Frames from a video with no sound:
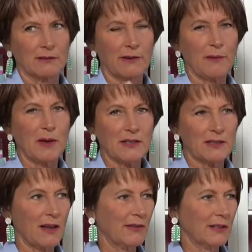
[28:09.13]
five by
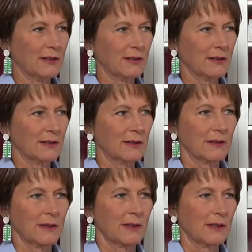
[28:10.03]
seven.
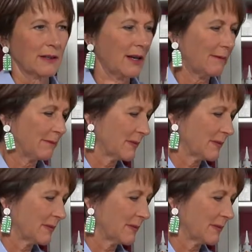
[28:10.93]
Yeah.